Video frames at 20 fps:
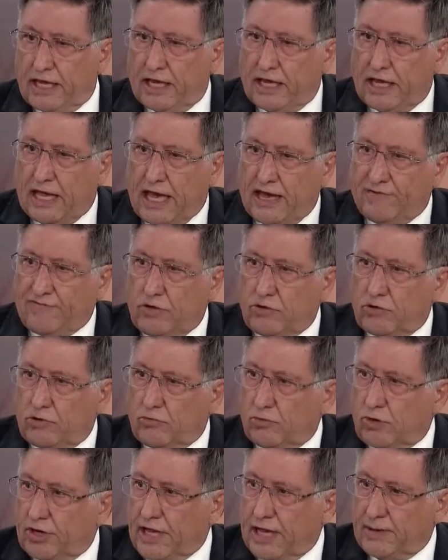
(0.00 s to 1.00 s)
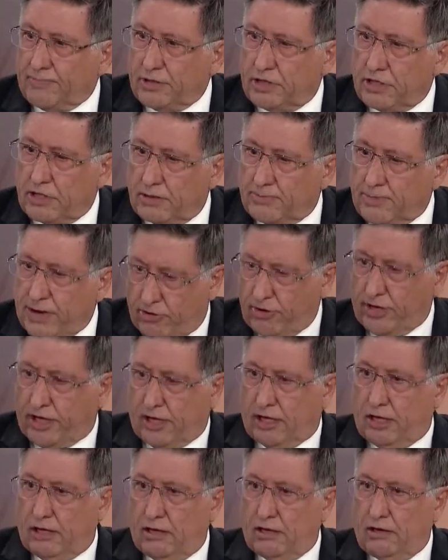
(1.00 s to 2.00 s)
Have a look at what happened in
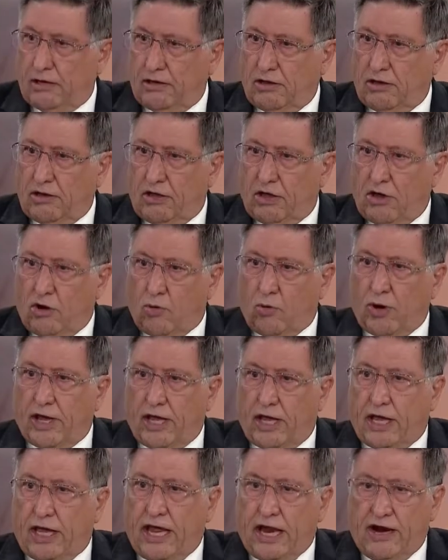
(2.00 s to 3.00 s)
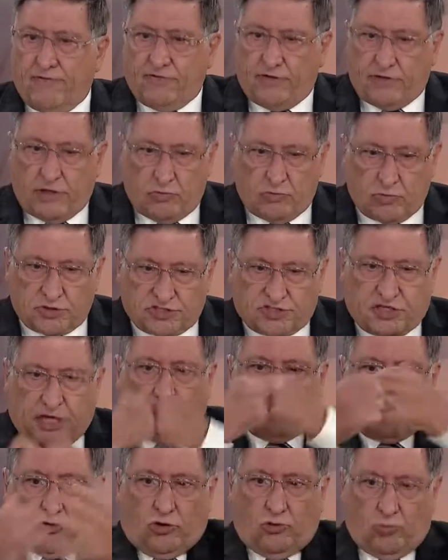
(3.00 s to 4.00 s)
America, where everything was
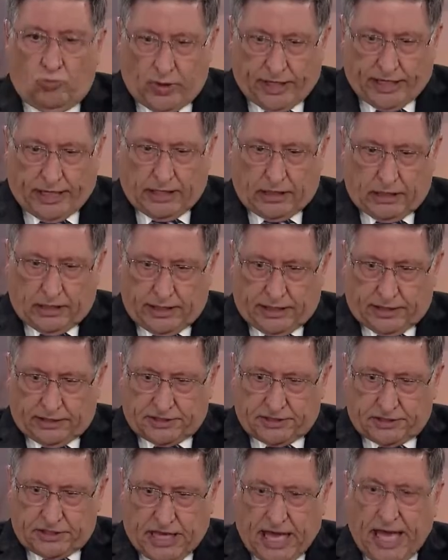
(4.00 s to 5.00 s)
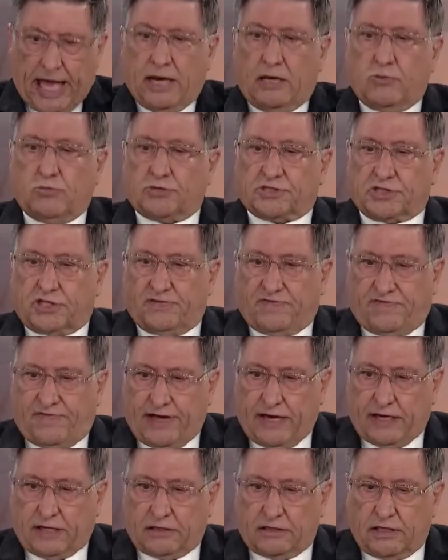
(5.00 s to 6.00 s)
dumped on WikiLeaks, and it was the
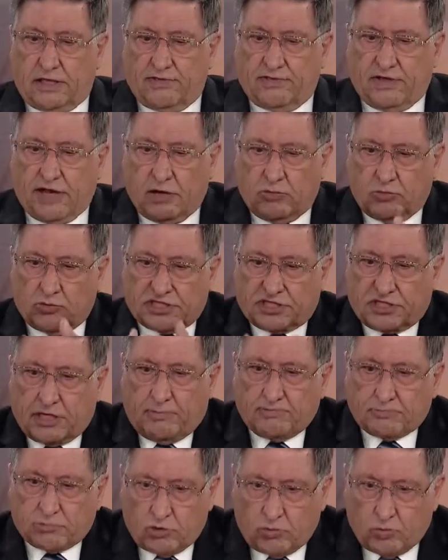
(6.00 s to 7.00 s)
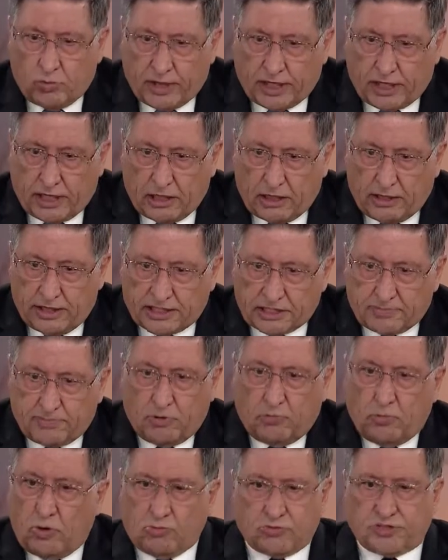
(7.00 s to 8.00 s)
fact that it was dumped on WikiLeaks.
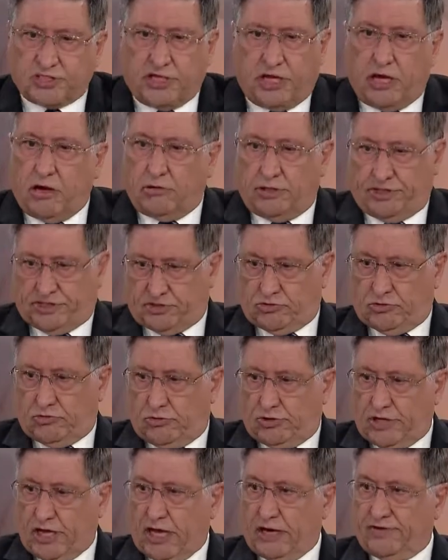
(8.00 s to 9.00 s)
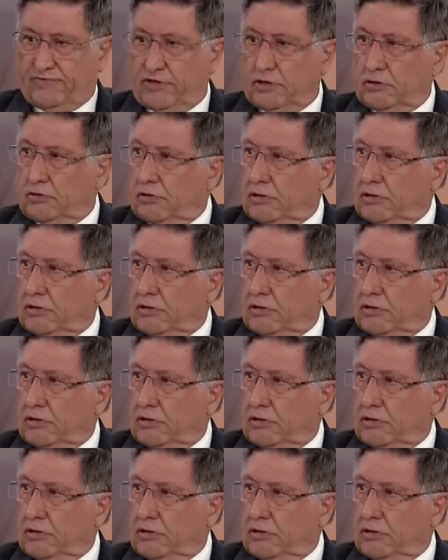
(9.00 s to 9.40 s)
But what was the only story out of it?